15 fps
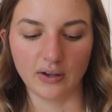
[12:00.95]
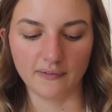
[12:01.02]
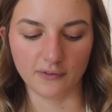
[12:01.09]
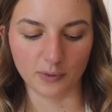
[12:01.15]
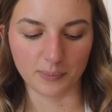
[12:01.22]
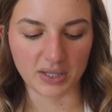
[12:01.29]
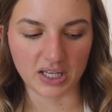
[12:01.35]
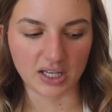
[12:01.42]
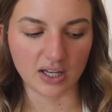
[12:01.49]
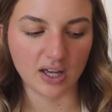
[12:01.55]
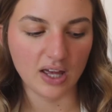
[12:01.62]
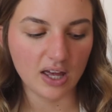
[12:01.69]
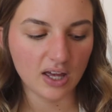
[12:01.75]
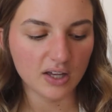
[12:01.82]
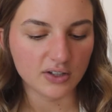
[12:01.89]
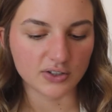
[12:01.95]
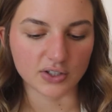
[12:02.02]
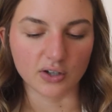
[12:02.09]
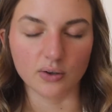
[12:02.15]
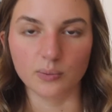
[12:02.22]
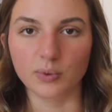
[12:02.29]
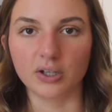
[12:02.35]
for me.
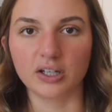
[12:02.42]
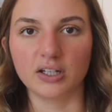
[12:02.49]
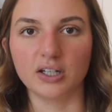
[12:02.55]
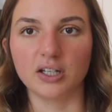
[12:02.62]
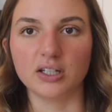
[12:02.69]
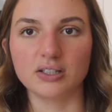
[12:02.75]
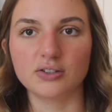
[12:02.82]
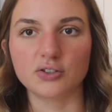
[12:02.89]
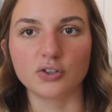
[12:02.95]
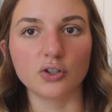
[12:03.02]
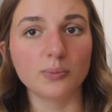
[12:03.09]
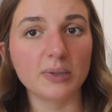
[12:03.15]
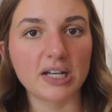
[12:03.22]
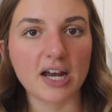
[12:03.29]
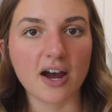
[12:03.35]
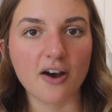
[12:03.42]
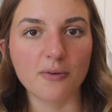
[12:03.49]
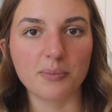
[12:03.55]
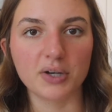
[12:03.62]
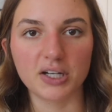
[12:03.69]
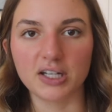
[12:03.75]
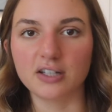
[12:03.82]
So we're gonna scoop it out,
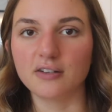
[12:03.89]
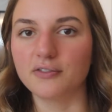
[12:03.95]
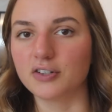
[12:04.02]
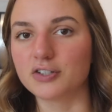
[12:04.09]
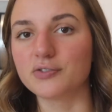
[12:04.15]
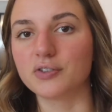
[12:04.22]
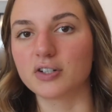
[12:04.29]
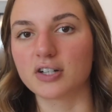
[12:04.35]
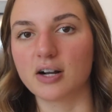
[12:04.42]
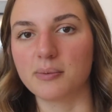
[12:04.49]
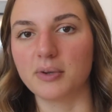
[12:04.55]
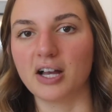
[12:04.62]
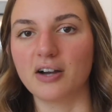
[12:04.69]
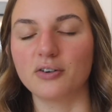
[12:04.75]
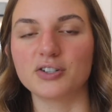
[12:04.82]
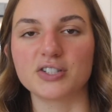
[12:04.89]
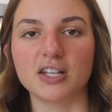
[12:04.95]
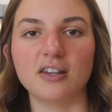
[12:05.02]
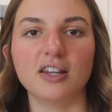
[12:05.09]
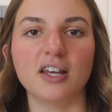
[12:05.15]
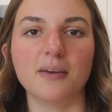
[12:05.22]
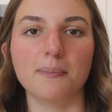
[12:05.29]
put it in the fridge for a couple hours,
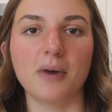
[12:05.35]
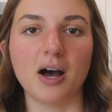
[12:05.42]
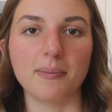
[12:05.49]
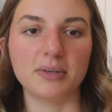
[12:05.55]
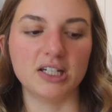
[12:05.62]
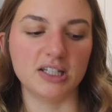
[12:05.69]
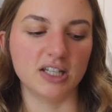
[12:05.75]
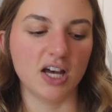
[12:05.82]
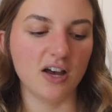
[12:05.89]
and then pop it in the